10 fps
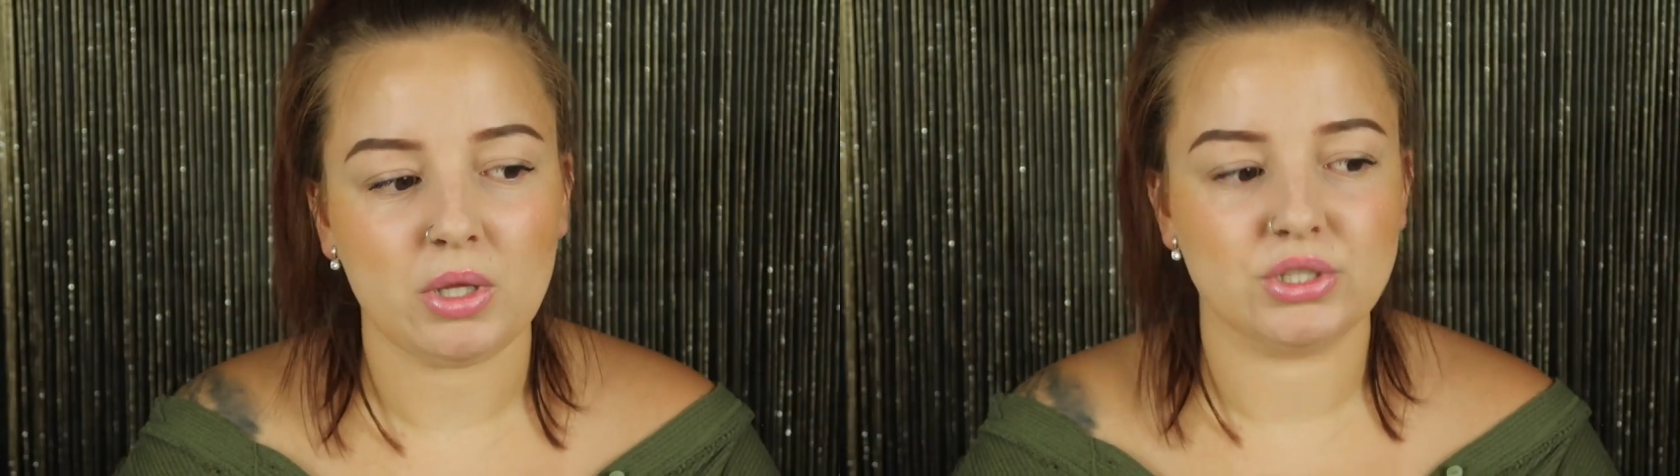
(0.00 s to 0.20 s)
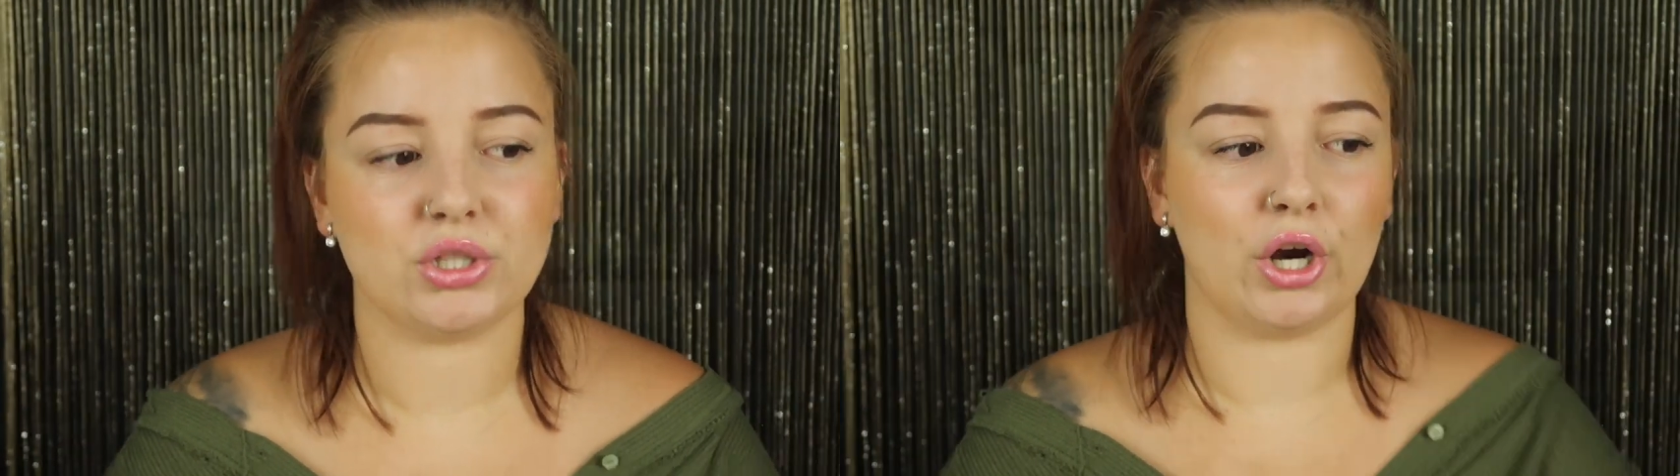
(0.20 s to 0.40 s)

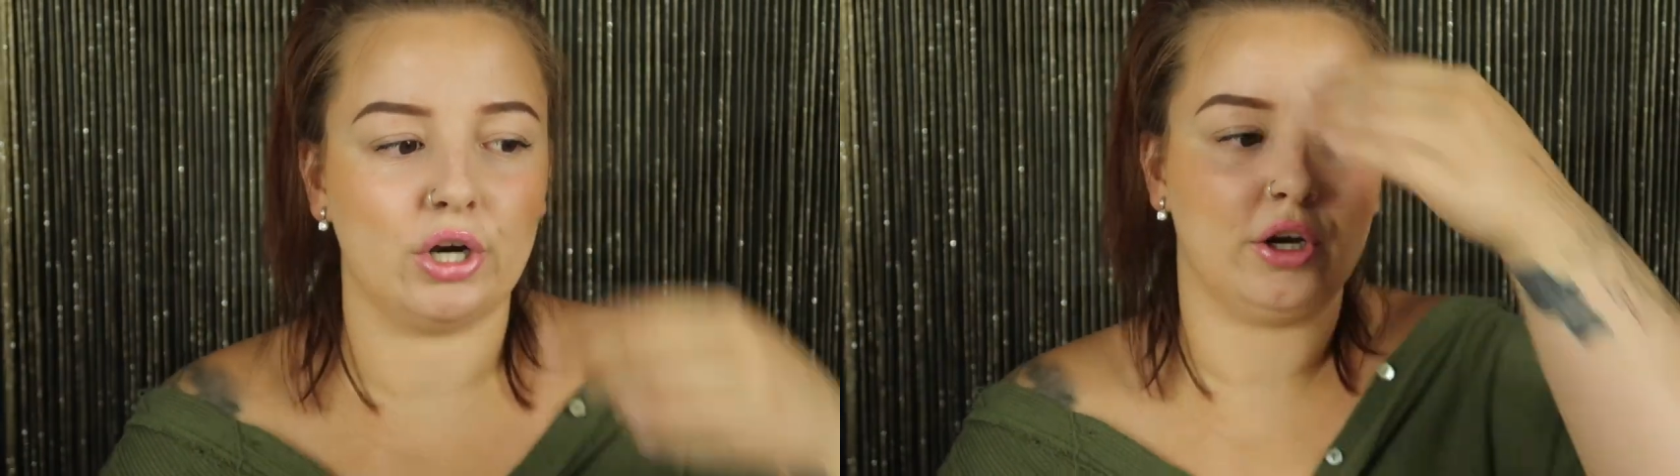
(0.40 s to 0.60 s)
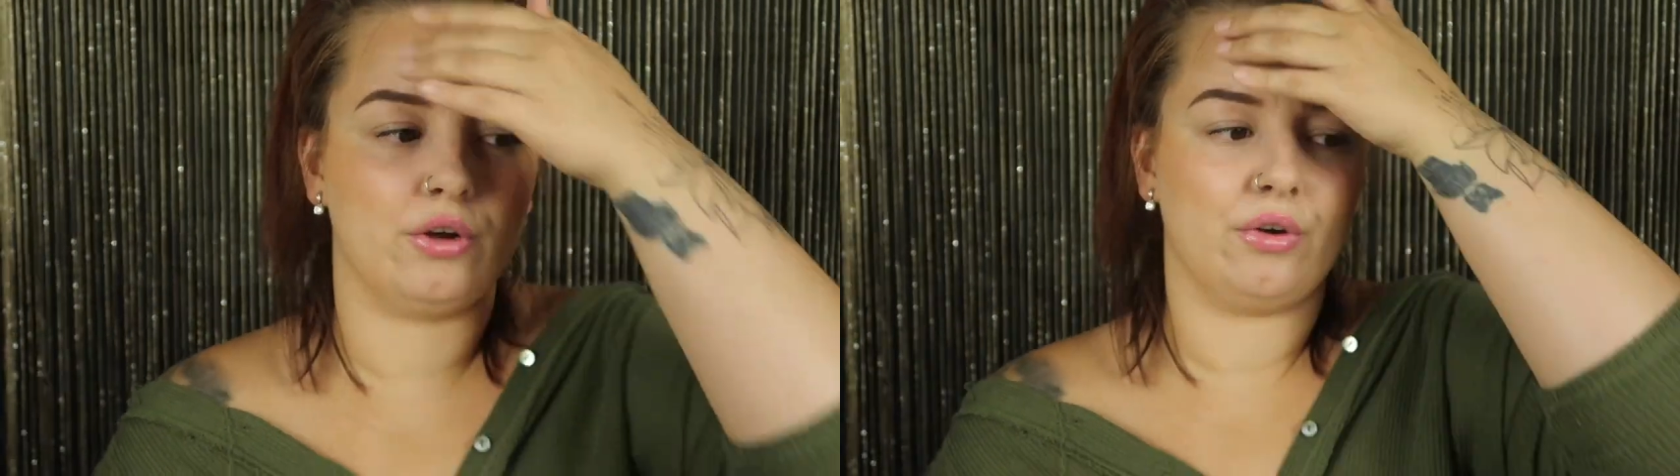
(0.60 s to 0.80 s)

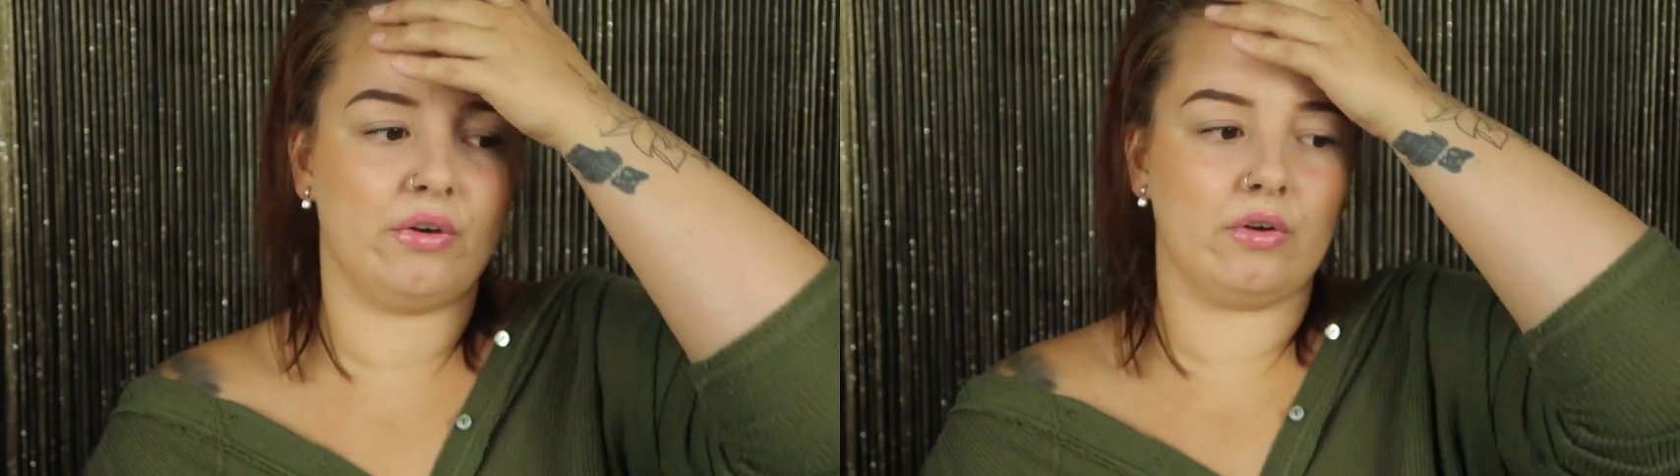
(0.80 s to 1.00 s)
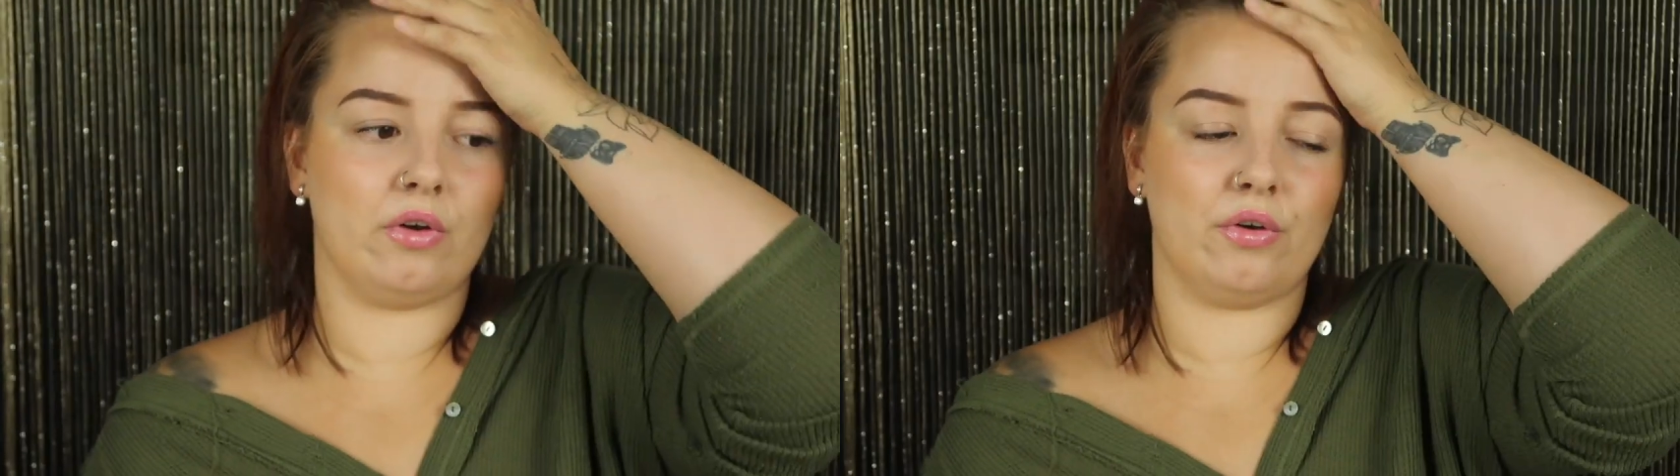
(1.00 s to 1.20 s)
So
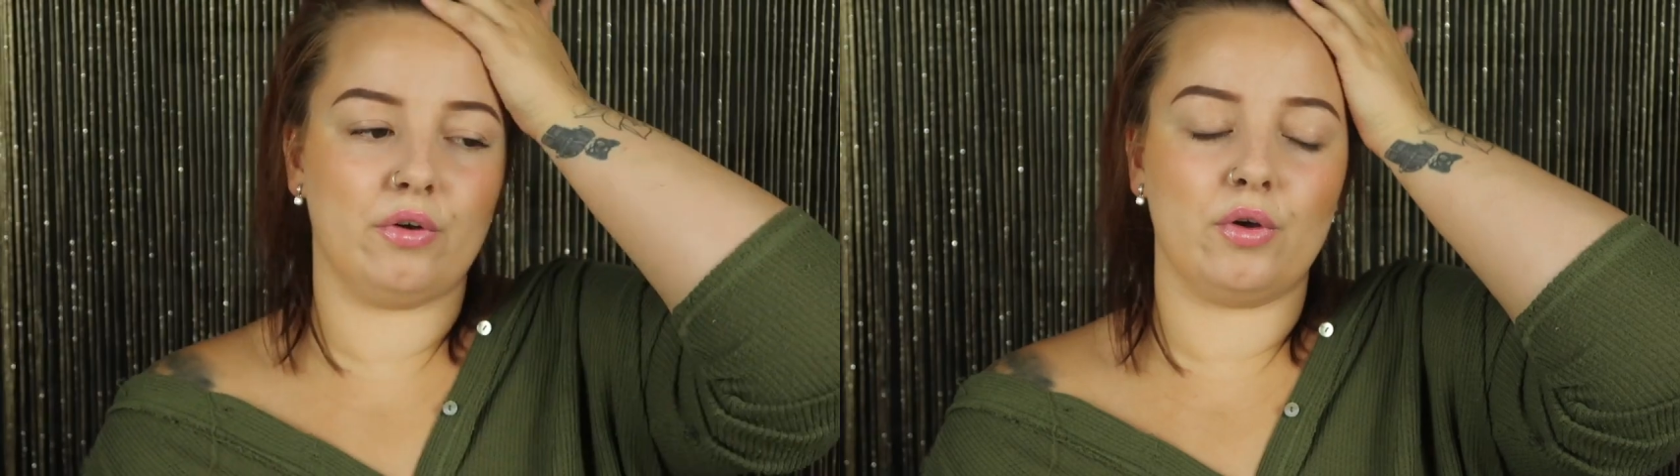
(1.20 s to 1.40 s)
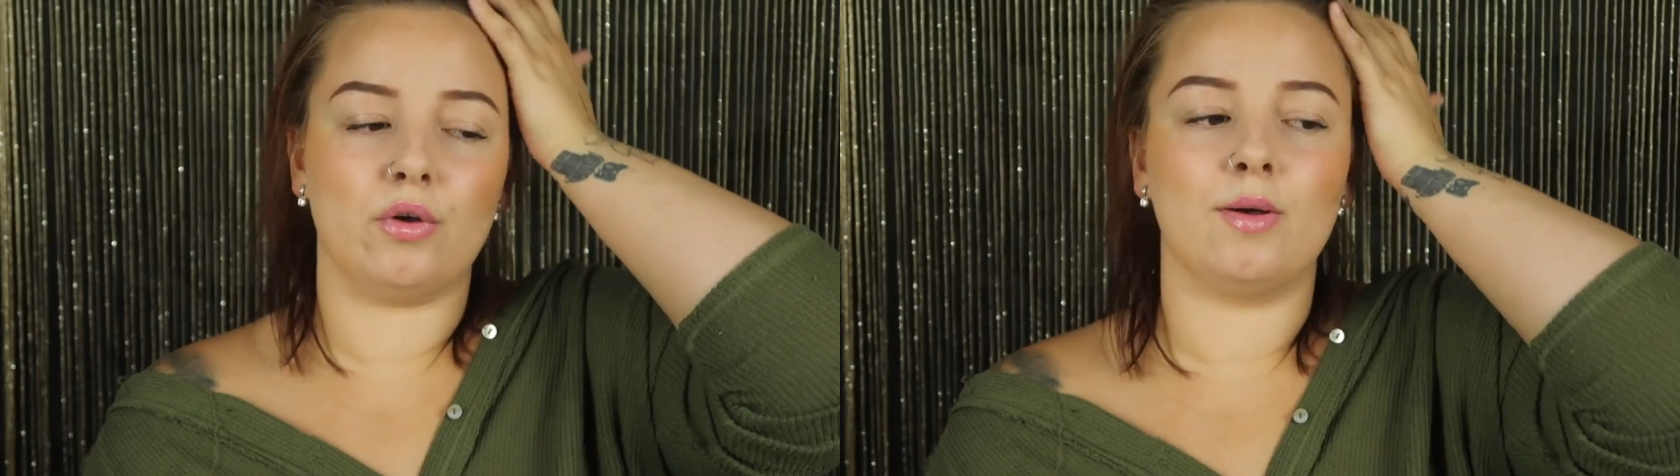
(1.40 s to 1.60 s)

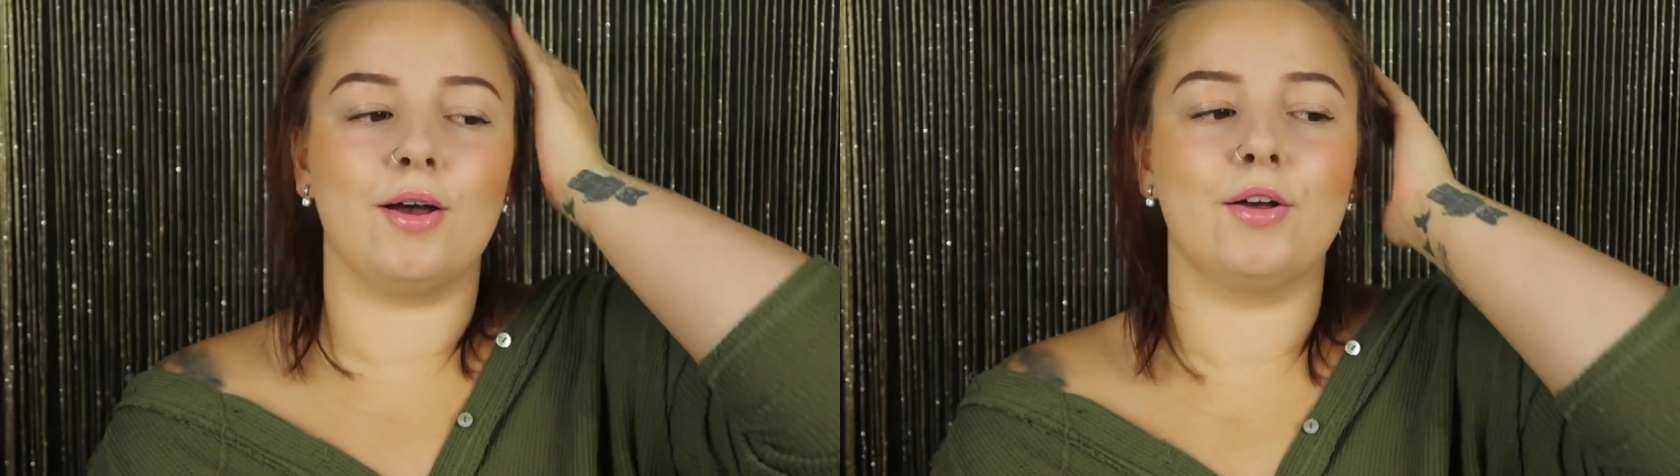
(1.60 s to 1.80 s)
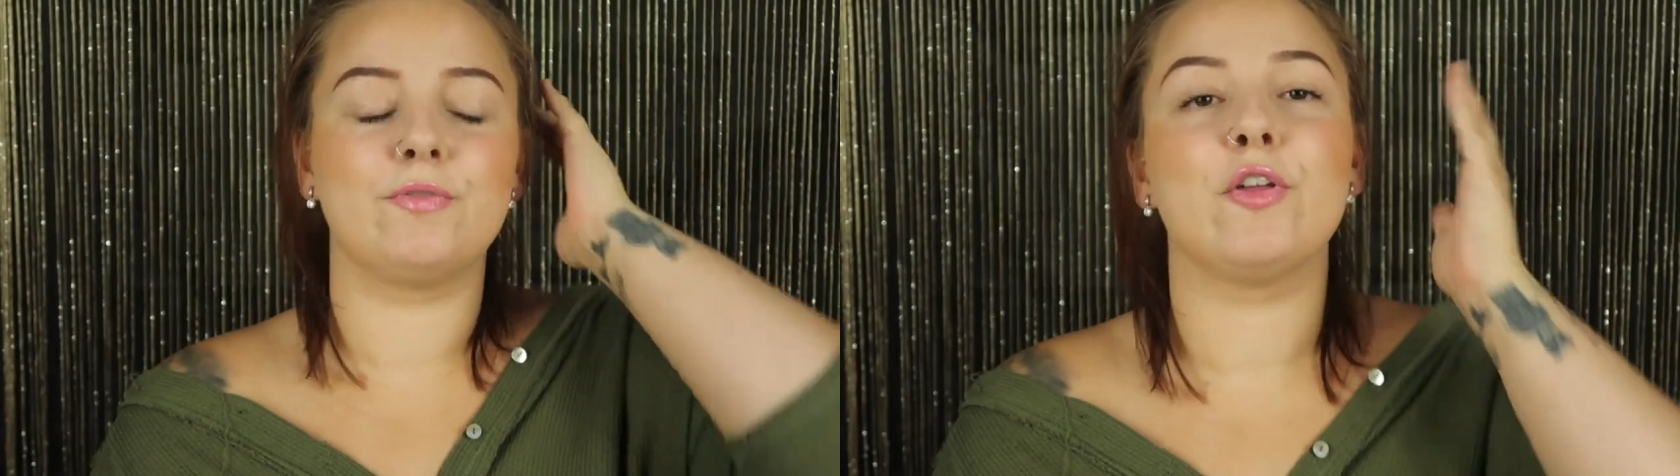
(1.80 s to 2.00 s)

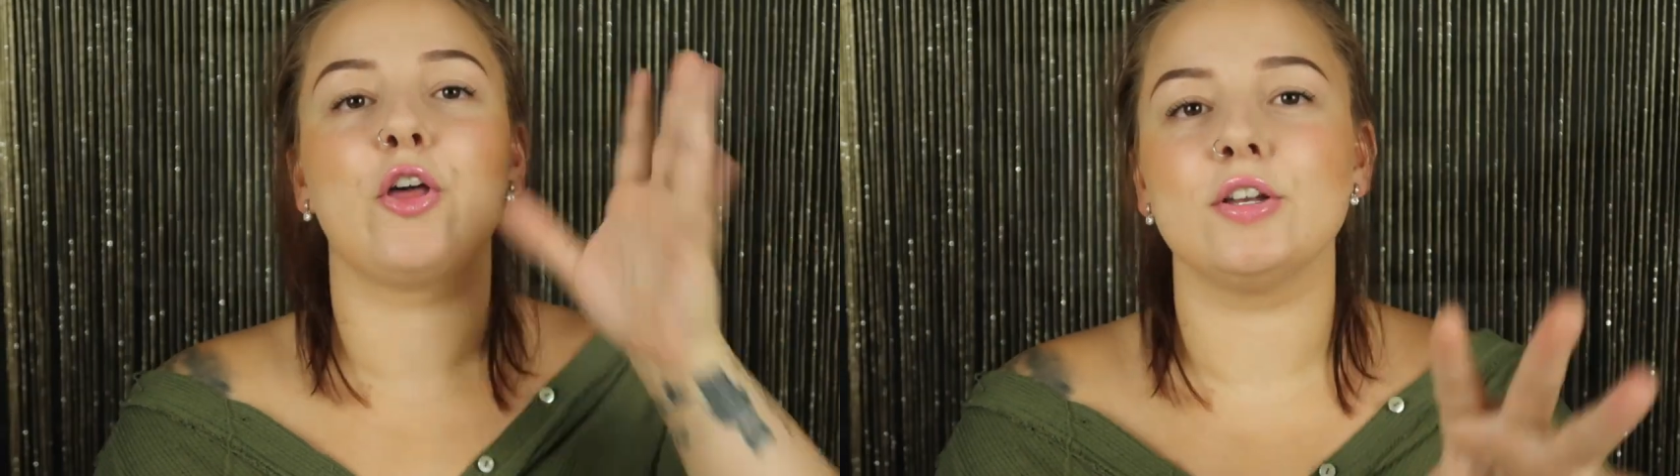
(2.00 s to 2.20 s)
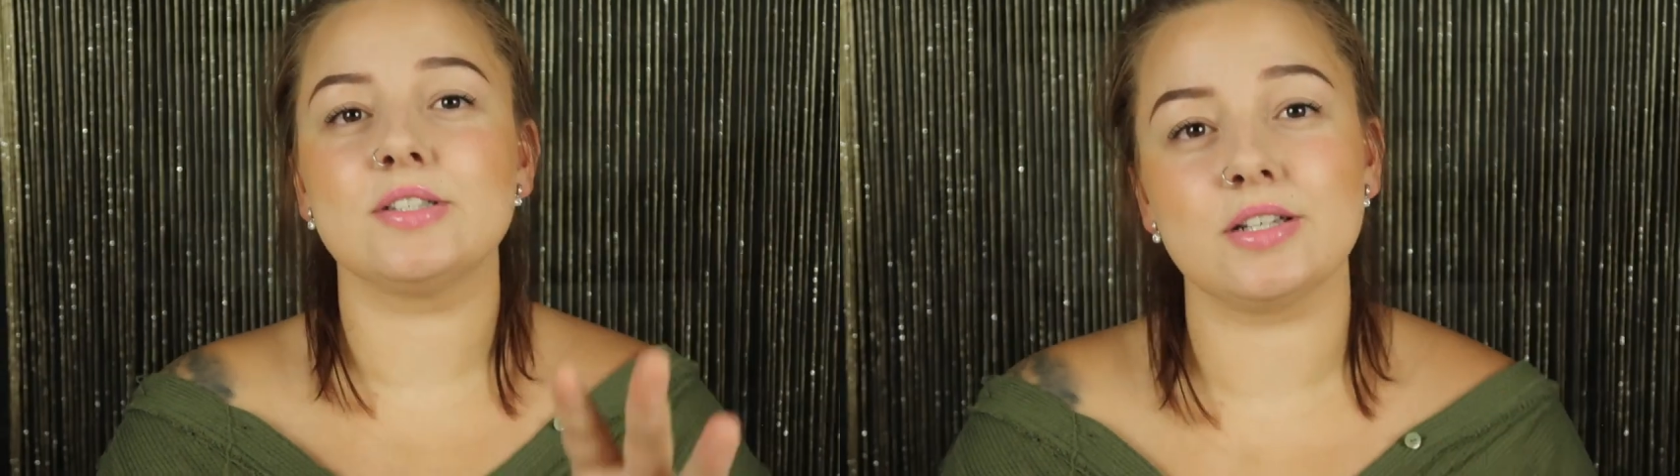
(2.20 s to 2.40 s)
for
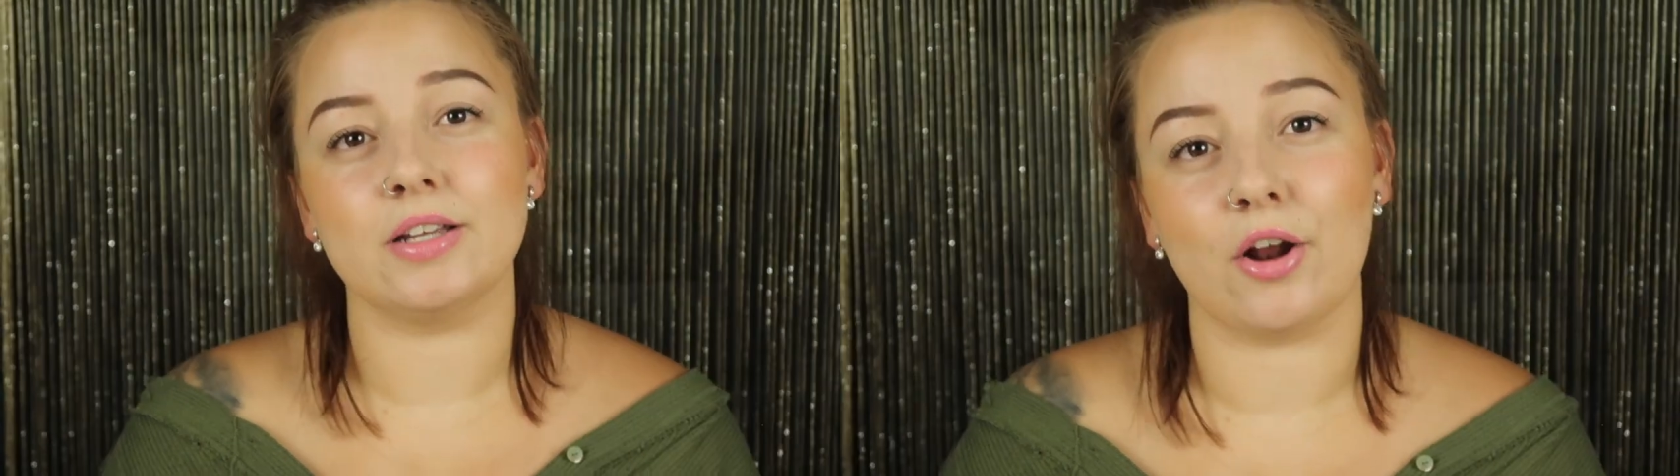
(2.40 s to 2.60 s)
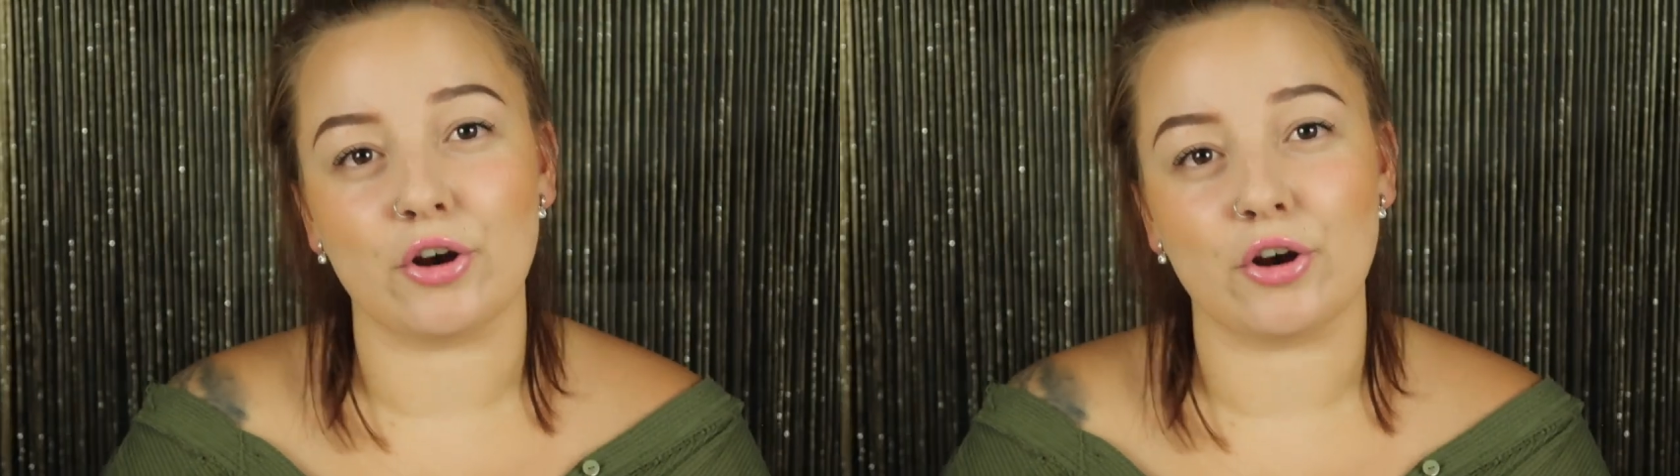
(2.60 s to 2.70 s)
those that